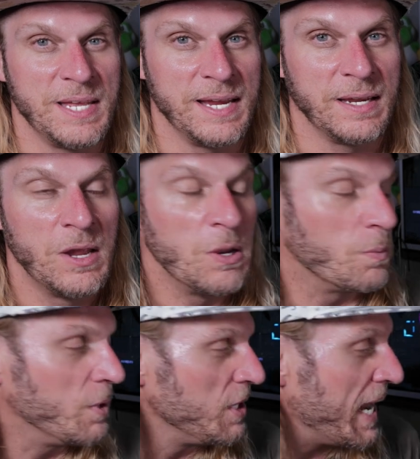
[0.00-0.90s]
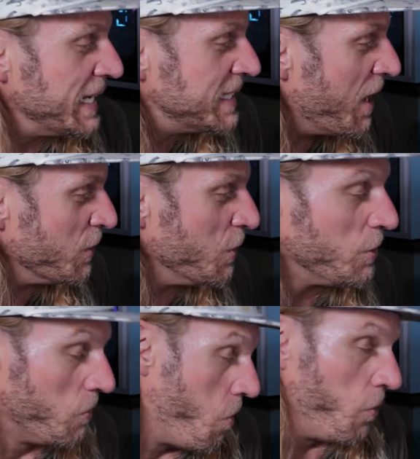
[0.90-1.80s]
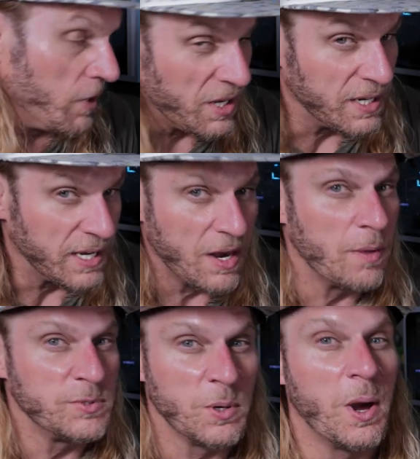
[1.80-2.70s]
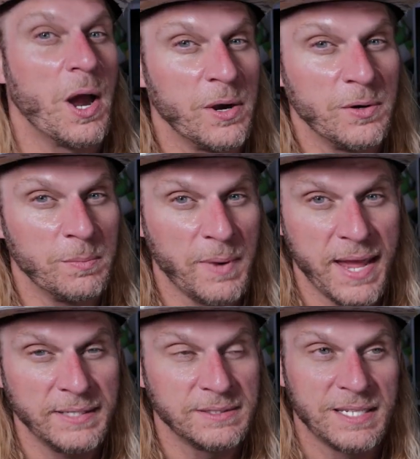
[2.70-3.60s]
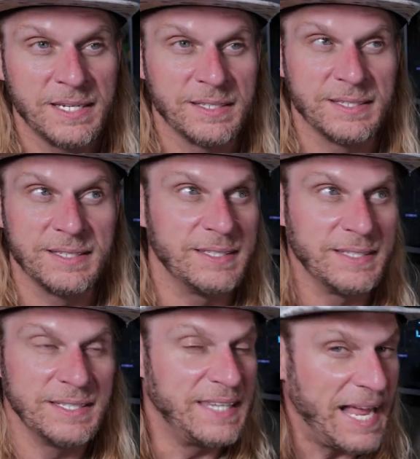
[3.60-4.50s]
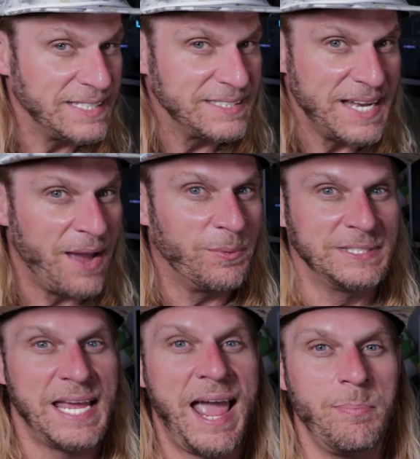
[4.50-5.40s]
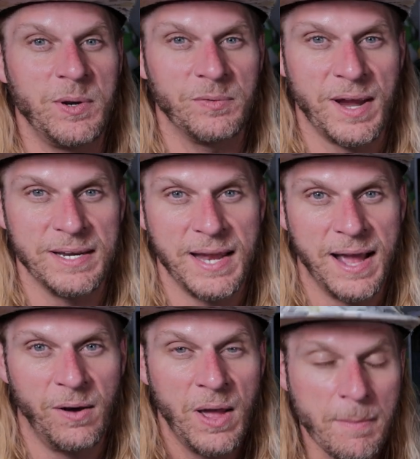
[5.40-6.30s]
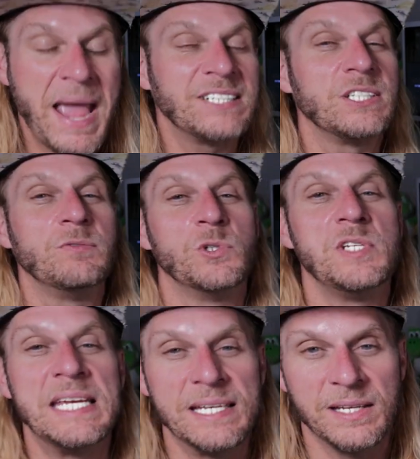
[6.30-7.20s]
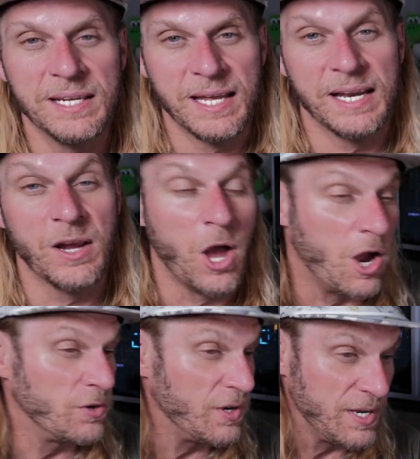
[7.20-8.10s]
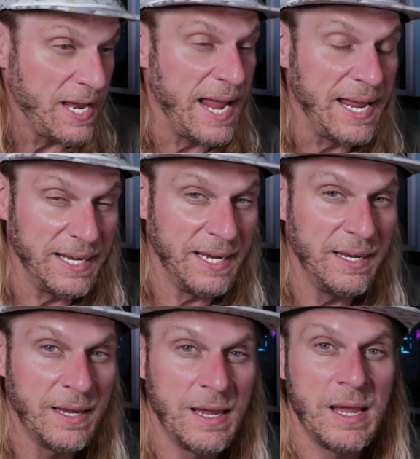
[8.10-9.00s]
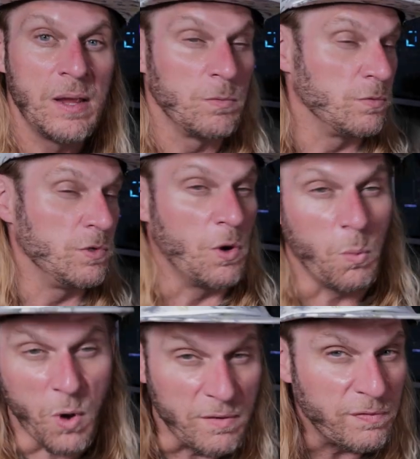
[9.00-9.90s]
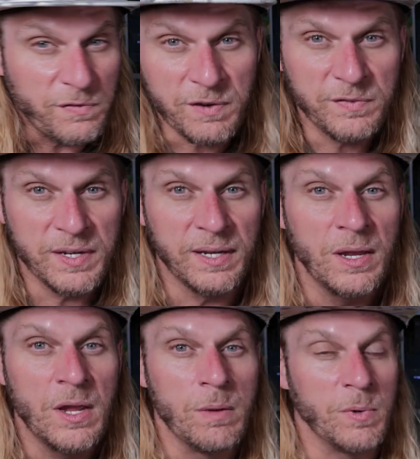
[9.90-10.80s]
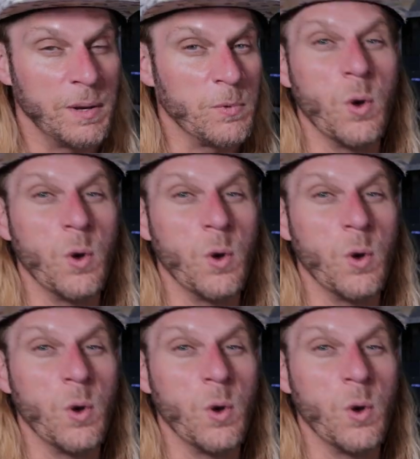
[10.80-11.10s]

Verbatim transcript: thing. When they tell you you are only gonna get up to 100 megs, Mm, that's not what's happening right now. I'm actually routinely getting 180, you know, 150, but I'm